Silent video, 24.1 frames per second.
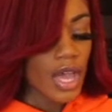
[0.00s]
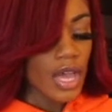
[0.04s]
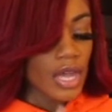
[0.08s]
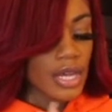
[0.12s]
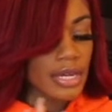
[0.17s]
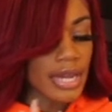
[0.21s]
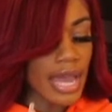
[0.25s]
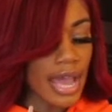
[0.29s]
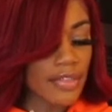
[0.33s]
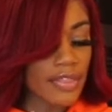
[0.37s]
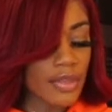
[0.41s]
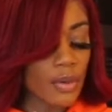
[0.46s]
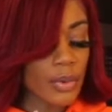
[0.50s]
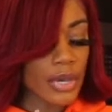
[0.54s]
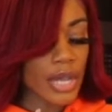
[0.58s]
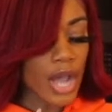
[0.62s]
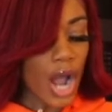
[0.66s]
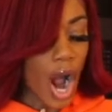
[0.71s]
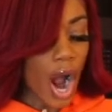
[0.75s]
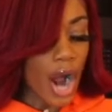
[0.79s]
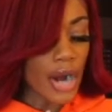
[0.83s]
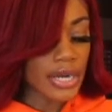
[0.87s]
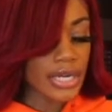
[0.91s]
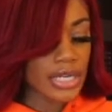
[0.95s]
now that
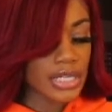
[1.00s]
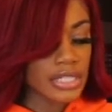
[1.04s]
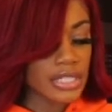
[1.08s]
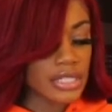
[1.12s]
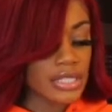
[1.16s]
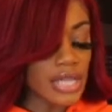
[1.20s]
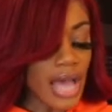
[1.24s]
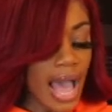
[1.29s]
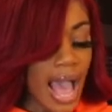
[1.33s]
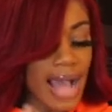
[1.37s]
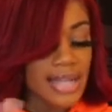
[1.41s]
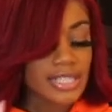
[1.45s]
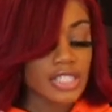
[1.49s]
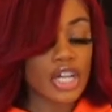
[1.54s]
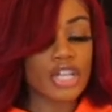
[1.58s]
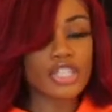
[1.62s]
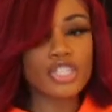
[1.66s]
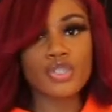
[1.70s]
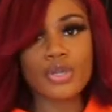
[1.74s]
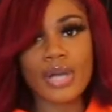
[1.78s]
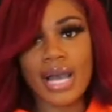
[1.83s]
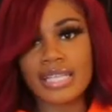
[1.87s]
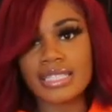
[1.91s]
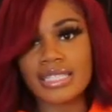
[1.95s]
I
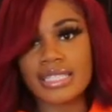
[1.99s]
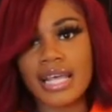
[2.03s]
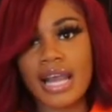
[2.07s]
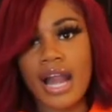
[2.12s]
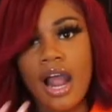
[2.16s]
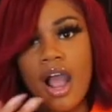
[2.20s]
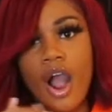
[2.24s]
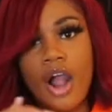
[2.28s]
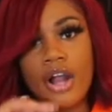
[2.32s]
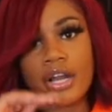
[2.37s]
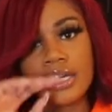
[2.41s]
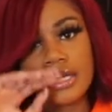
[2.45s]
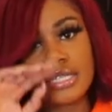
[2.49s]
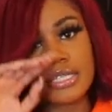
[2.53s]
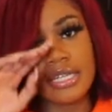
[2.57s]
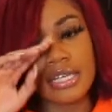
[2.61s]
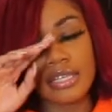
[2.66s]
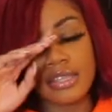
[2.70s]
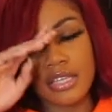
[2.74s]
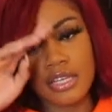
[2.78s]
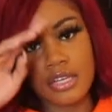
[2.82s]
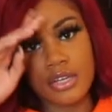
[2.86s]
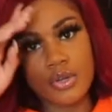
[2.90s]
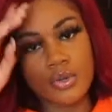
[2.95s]
told you guys that I already
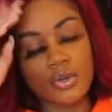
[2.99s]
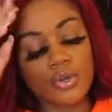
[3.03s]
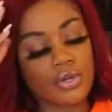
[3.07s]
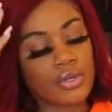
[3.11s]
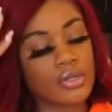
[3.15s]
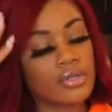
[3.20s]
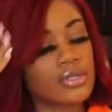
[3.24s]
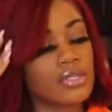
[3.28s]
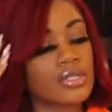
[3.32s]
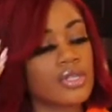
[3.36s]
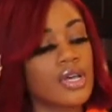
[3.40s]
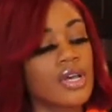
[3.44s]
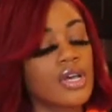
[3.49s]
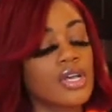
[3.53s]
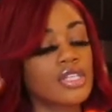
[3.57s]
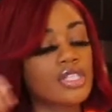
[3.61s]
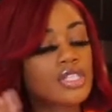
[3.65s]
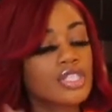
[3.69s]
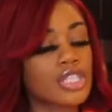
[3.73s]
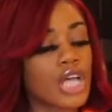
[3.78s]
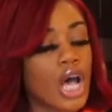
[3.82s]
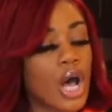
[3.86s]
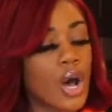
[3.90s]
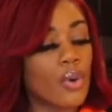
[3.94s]
did the noodles.
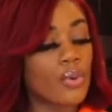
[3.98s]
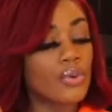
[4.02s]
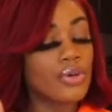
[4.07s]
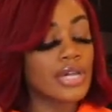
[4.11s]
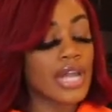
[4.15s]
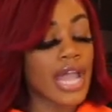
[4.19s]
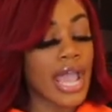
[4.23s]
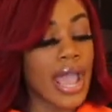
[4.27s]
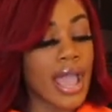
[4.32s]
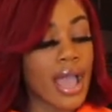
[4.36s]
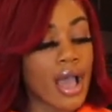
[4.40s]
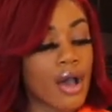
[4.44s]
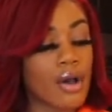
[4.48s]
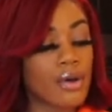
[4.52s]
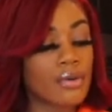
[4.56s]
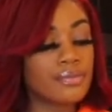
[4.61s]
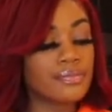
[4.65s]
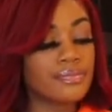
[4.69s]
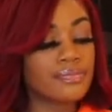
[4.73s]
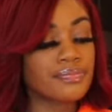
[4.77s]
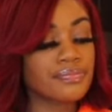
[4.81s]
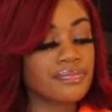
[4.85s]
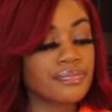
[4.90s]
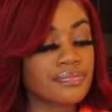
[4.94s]
So
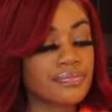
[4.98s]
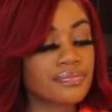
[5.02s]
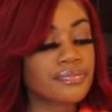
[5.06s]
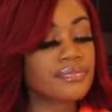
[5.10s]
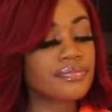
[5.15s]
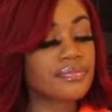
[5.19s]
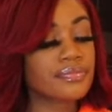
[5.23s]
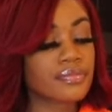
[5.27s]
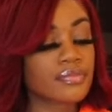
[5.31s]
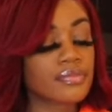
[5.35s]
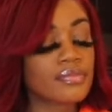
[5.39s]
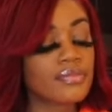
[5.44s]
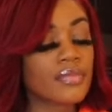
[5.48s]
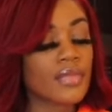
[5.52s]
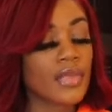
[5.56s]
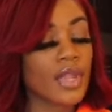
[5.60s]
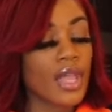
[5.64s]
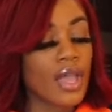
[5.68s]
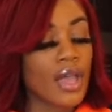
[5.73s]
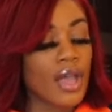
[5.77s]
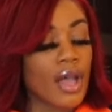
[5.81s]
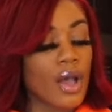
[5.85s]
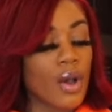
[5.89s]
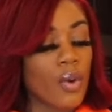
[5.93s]
now
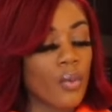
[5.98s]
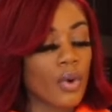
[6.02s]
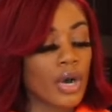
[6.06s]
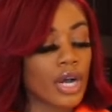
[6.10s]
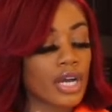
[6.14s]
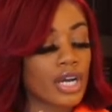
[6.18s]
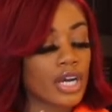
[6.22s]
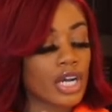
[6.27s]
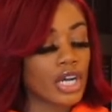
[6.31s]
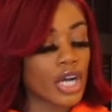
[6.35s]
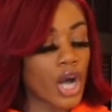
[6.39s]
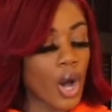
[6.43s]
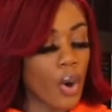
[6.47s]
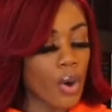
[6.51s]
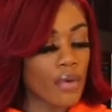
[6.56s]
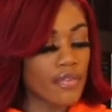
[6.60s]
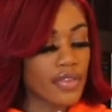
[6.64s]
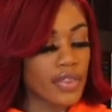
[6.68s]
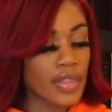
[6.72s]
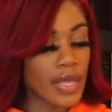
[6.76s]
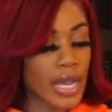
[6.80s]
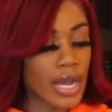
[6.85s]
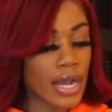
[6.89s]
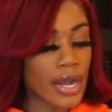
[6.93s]
we're gonna go
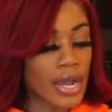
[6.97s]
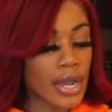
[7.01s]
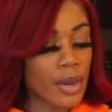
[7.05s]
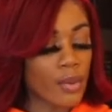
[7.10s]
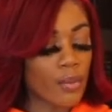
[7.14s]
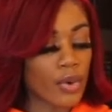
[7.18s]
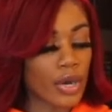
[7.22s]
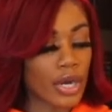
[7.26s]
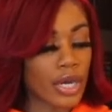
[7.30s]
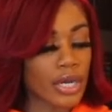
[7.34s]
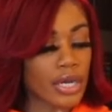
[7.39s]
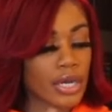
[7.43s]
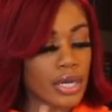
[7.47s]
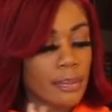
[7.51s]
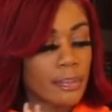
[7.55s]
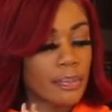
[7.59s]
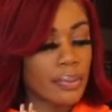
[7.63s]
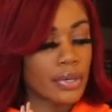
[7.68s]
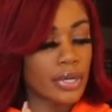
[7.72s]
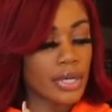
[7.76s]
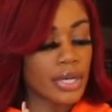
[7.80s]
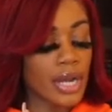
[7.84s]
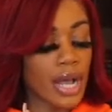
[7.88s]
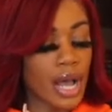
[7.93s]
over there and we're gonna
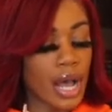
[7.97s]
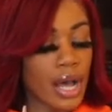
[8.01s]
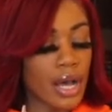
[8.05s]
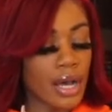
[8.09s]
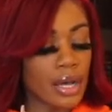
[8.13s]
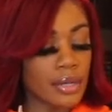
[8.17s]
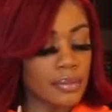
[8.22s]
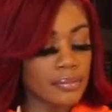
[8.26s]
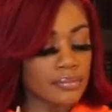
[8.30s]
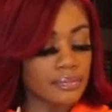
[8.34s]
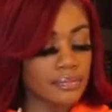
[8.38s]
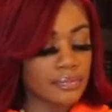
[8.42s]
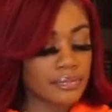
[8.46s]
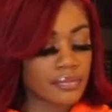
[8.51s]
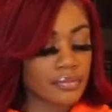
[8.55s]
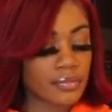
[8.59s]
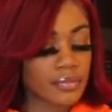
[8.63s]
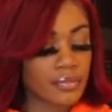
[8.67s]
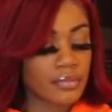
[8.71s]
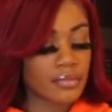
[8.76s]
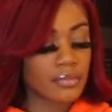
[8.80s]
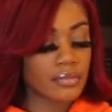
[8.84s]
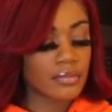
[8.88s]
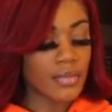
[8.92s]
put
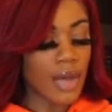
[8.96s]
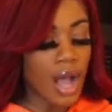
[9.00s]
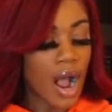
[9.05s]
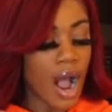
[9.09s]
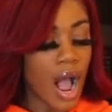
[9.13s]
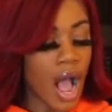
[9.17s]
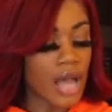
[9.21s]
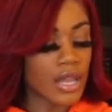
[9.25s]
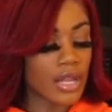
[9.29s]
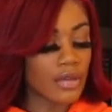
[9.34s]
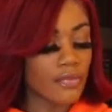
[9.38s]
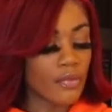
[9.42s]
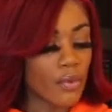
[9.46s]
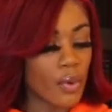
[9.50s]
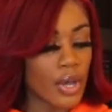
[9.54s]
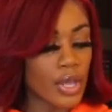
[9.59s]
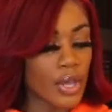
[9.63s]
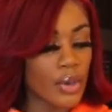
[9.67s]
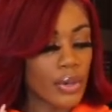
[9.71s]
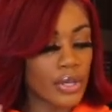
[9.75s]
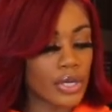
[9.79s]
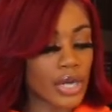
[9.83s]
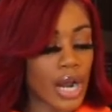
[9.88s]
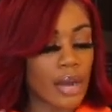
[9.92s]
our olive
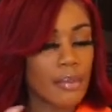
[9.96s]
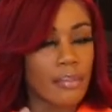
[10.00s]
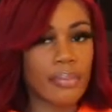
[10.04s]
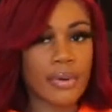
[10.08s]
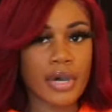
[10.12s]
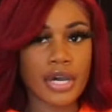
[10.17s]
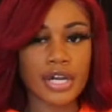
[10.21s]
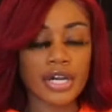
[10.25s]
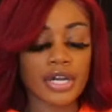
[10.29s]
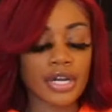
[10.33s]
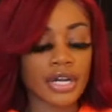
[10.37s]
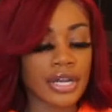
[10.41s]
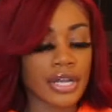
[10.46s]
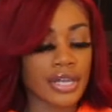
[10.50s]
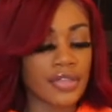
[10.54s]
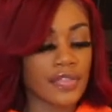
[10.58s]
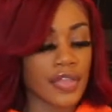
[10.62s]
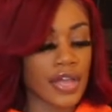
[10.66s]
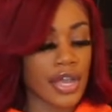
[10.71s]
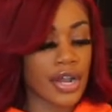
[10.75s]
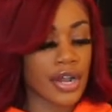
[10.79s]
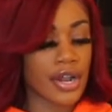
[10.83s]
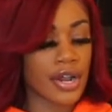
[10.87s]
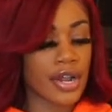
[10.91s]
oil and our butter in
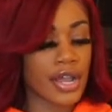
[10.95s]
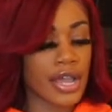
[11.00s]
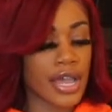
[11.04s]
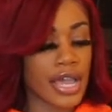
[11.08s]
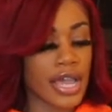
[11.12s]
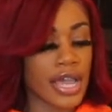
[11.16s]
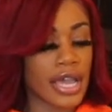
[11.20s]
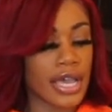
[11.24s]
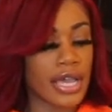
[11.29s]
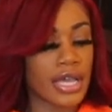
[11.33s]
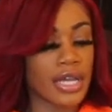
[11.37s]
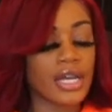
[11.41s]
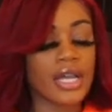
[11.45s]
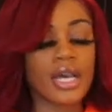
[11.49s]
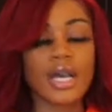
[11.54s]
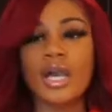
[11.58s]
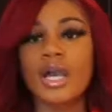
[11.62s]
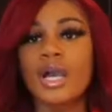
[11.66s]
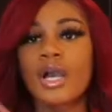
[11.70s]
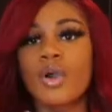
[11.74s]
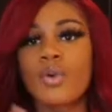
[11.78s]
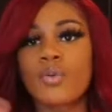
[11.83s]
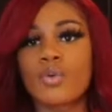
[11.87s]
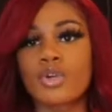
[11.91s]
there, and
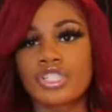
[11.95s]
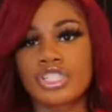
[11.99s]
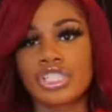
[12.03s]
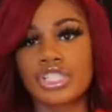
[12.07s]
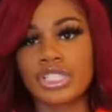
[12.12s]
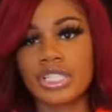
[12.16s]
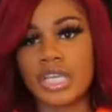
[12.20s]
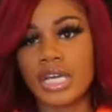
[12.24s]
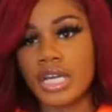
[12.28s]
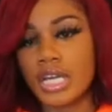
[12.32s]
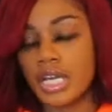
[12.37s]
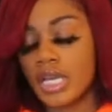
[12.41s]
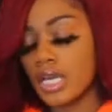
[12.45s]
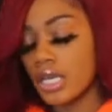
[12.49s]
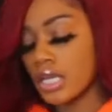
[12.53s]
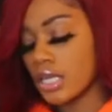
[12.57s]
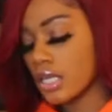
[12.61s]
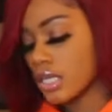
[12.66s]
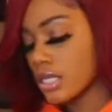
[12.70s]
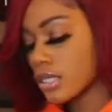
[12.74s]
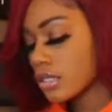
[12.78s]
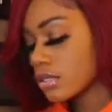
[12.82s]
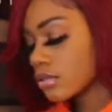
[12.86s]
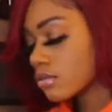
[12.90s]
we're just gonna
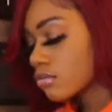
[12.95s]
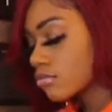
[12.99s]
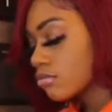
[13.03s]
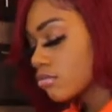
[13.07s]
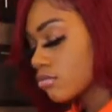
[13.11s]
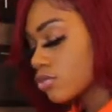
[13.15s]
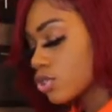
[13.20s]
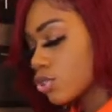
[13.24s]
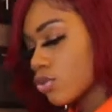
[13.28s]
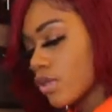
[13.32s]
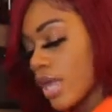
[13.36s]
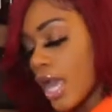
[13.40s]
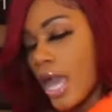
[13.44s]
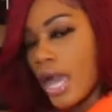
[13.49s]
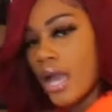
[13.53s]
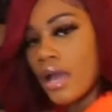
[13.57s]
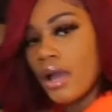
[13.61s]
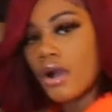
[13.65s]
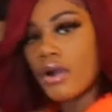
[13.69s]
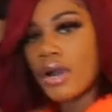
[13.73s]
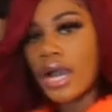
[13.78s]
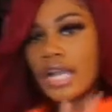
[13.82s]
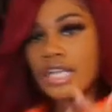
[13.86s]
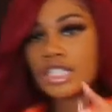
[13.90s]
do that.
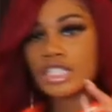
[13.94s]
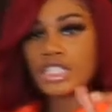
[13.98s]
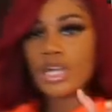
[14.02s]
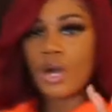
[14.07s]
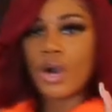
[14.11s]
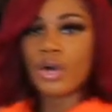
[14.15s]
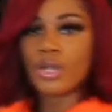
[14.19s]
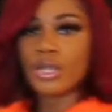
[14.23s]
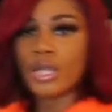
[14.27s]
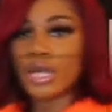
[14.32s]
Okay, so hold